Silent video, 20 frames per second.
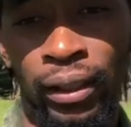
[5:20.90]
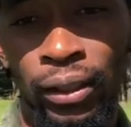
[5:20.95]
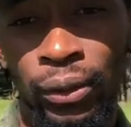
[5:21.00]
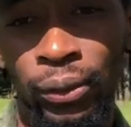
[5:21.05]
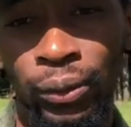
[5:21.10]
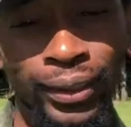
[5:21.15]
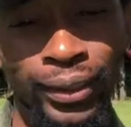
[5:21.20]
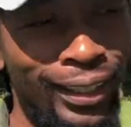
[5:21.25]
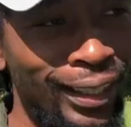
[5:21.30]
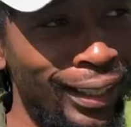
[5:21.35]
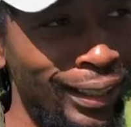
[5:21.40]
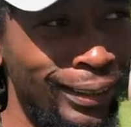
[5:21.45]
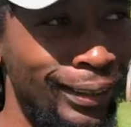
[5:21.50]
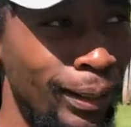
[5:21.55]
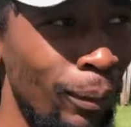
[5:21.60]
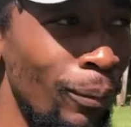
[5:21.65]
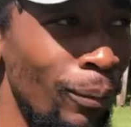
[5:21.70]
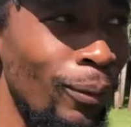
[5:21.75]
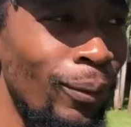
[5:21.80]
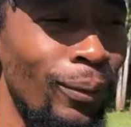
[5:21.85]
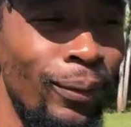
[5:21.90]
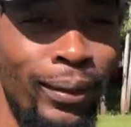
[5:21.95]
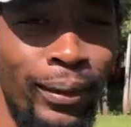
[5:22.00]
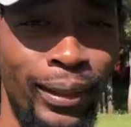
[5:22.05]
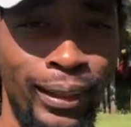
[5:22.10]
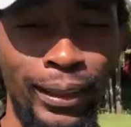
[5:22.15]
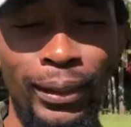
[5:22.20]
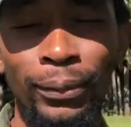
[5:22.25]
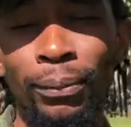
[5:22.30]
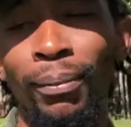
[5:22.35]
You know, Sakatiambo,
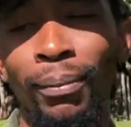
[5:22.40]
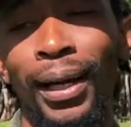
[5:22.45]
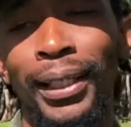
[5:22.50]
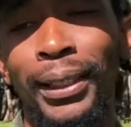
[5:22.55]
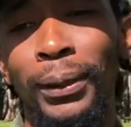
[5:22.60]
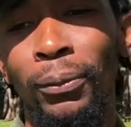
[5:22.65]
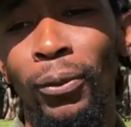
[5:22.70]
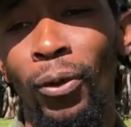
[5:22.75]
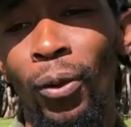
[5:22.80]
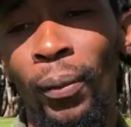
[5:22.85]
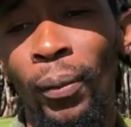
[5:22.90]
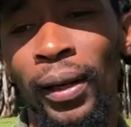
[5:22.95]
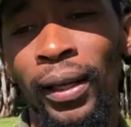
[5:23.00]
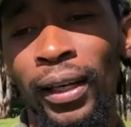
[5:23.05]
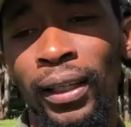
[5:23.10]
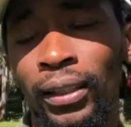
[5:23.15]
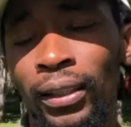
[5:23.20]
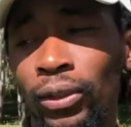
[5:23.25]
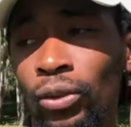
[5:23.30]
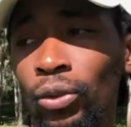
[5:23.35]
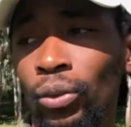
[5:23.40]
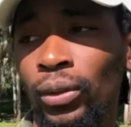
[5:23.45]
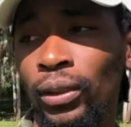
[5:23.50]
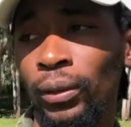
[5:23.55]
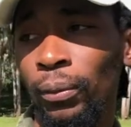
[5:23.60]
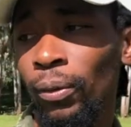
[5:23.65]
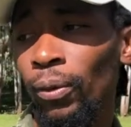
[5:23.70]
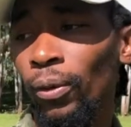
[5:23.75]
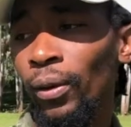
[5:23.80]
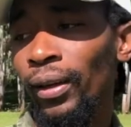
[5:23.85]
Timbatim, come on, attends with the
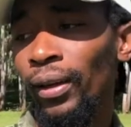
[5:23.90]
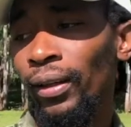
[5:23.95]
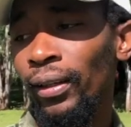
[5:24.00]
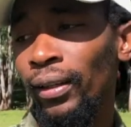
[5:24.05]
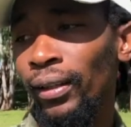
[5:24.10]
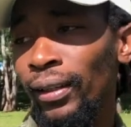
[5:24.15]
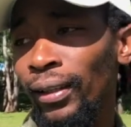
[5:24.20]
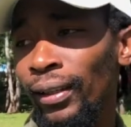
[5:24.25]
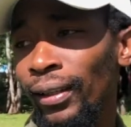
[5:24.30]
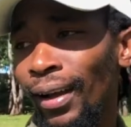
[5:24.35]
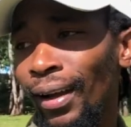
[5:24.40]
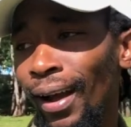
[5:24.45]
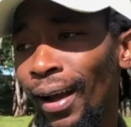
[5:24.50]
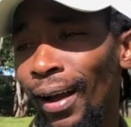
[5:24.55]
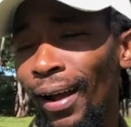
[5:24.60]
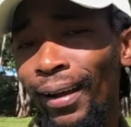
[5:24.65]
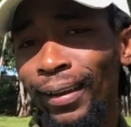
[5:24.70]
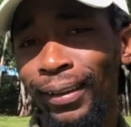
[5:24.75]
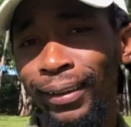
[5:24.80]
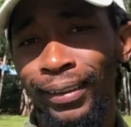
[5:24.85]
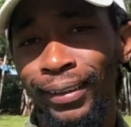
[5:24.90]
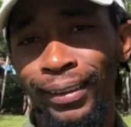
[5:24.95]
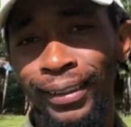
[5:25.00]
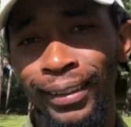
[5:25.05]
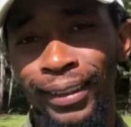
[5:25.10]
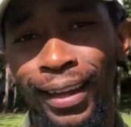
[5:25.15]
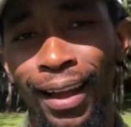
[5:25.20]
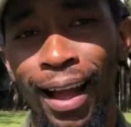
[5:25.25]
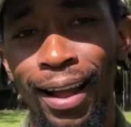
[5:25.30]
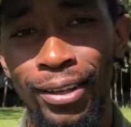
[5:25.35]
boy.
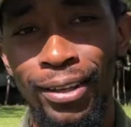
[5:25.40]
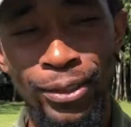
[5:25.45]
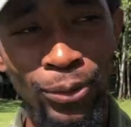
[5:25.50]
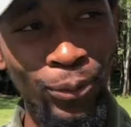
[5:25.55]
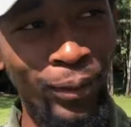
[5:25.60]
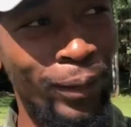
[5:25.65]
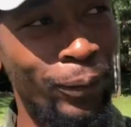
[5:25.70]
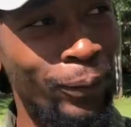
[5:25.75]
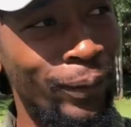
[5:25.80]
As you request.